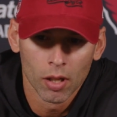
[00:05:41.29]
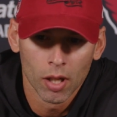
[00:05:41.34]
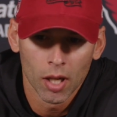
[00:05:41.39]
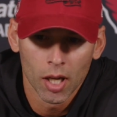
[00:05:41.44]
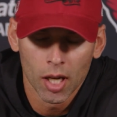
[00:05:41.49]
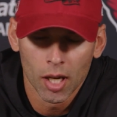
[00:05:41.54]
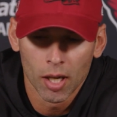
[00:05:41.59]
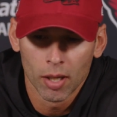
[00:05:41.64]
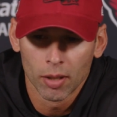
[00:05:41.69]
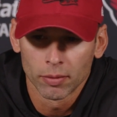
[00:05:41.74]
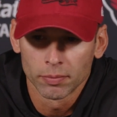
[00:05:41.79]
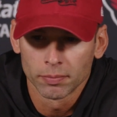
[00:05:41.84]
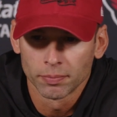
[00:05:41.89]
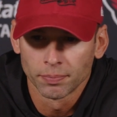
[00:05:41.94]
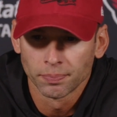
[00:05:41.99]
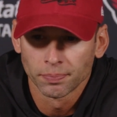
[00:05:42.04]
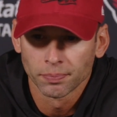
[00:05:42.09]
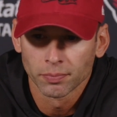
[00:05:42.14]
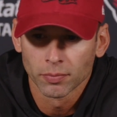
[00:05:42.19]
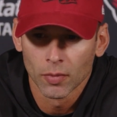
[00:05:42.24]

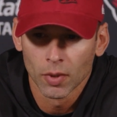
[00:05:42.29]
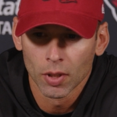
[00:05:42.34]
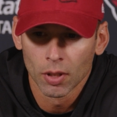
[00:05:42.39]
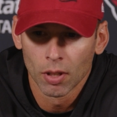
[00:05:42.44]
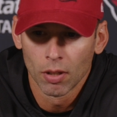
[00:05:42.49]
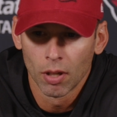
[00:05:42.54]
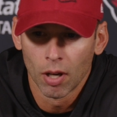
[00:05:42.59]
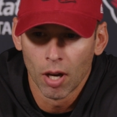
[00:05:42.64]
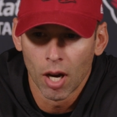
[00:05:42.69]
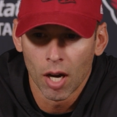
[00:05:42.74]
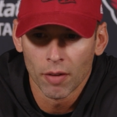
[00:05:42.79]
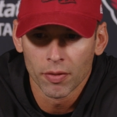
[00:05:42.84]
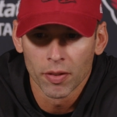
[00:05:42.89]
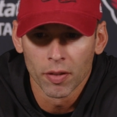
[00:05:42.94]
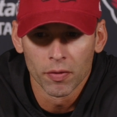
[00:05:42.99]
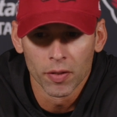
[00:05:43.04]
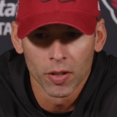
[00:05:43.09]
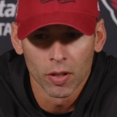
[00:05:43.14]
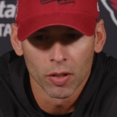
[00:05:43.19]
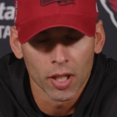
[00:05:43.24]
Um, off the
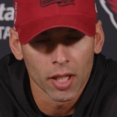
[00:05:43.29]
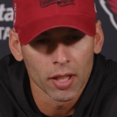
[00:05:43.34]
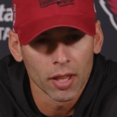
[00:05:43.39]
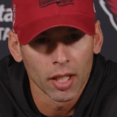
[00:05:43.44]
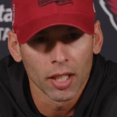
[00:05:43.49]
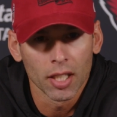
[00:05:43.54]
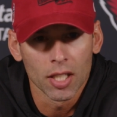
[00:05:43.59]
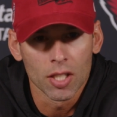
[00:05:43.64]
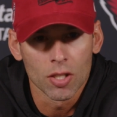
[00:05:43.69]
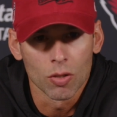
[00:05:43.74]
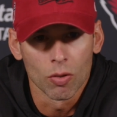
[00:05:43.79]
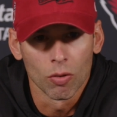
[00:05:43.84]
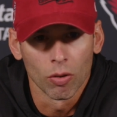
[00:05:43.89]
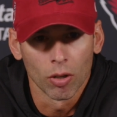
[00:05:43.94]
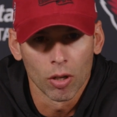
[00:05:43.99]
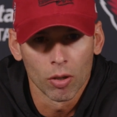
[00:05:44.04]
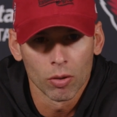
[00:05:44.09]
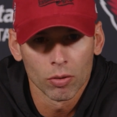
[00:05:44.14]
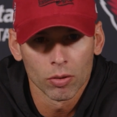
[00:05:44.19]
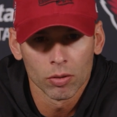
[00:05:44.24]
field, I think he's
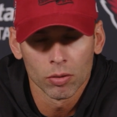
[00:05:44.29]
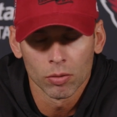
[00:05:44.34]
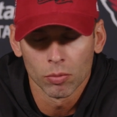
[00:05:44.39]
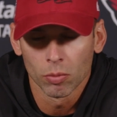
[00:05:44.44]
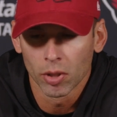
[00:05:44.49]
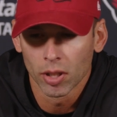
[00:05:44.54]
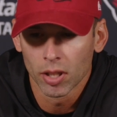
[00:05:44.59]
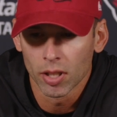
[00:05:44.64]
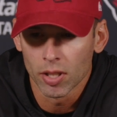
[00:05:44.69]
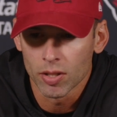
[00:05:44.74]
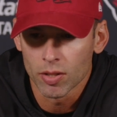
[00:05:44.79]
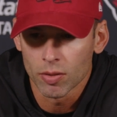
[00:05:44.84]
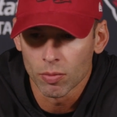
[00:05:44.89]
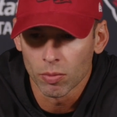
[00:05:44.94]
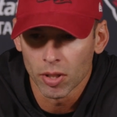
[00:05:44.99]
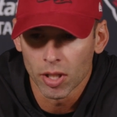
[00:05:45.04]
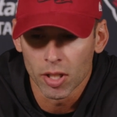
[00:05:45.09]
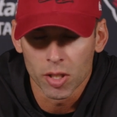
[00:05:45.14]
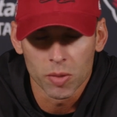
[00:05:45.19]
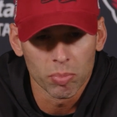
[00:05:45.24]
grown with his
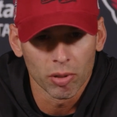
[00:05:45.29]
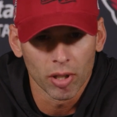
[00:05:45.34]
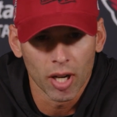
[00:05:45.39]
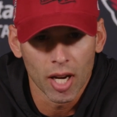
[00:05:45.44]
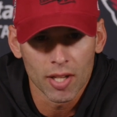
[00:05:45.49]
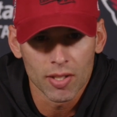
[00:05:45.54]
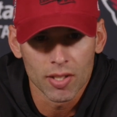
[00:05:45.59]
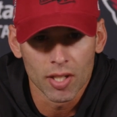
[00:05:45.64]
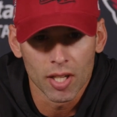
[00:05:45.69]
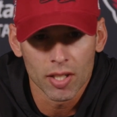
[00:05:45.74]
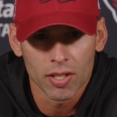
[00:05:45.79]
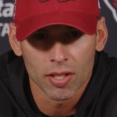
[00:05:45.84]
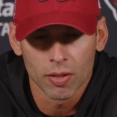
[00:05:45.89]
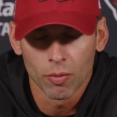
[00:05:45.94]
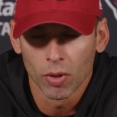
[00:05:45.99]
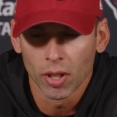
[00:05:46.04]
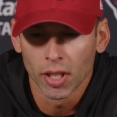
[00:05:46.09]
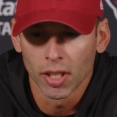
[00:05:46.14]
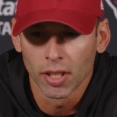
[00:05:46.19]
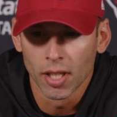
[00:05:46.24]
with his process and
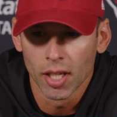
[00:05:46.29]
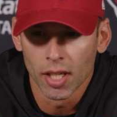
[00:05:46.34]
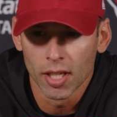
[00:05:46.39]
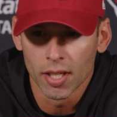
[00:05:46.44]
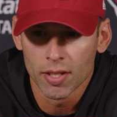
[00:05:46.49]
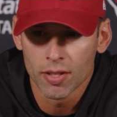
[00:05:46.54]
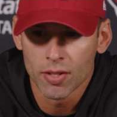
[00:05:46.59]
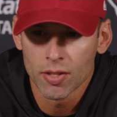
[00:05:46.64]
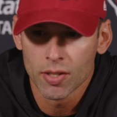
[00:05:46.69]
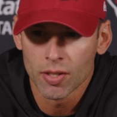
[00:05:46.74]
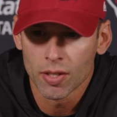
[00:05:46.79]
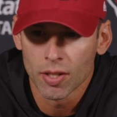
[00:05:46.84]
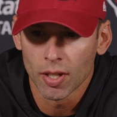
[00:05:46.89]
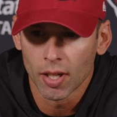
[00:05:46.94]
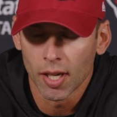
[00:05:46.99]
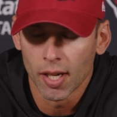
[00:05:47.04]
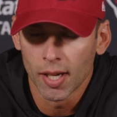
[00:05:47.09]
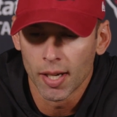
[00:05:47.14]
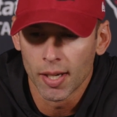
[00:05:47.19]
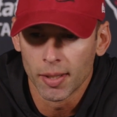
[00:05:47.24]
what he does.
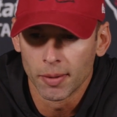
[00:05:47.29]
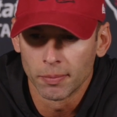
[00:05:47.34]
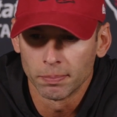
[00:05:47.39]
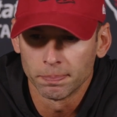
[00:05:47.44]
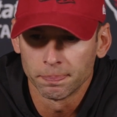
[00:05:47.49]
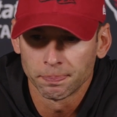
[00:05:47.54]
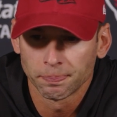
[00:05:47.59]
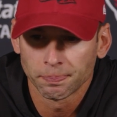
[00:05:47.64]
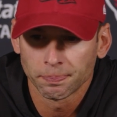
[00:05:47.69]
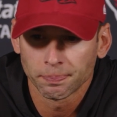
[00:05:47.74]
Um,